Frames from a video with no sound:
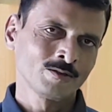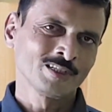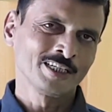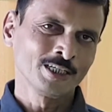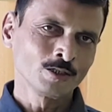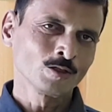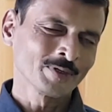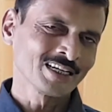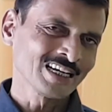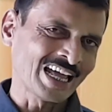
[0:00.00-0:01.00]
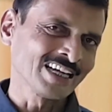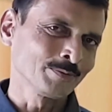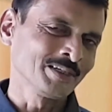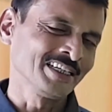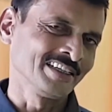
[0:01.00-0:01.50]
to the YouTuber
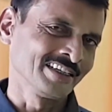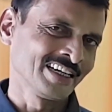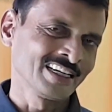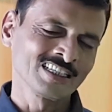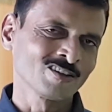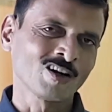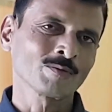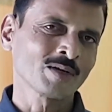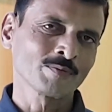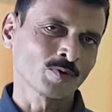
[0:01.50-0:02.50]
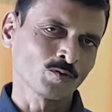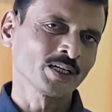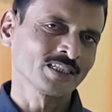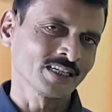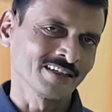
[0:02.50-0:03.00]
like me. It is not my
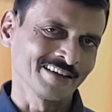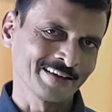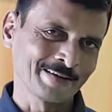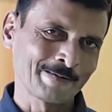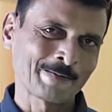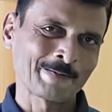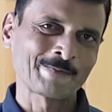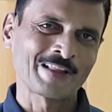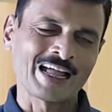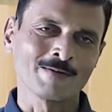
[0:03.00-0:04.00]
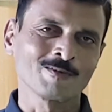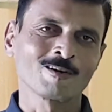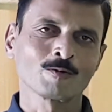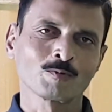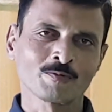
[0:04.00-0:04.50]
profession. I am
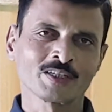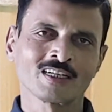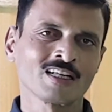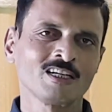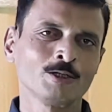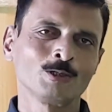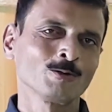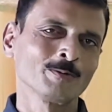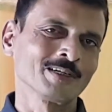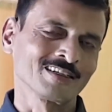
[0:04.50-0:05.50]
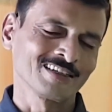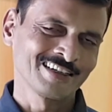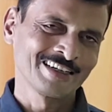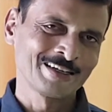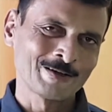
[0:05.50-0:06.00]
not a professional YouTuber.
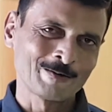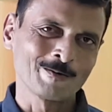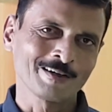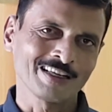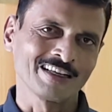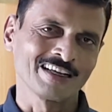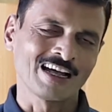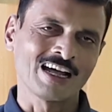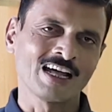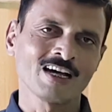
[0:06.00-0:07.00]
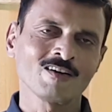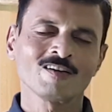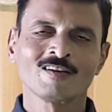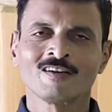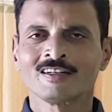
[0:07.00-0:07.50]
Okay, I
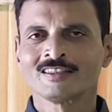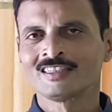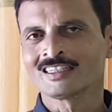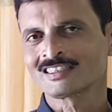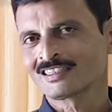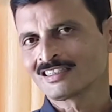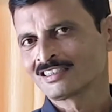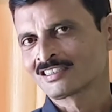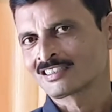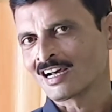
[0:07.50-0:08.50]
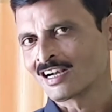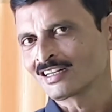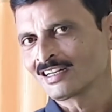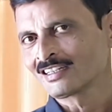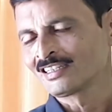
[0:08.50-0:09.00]
have just
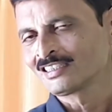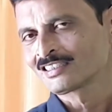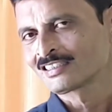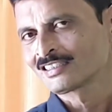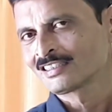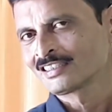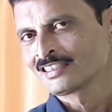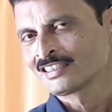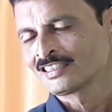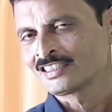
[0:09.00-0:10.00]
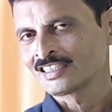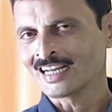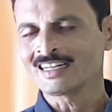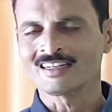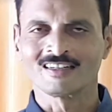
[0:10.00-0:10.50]
started this
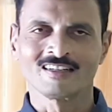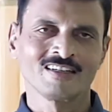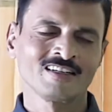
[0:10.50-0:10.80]
channel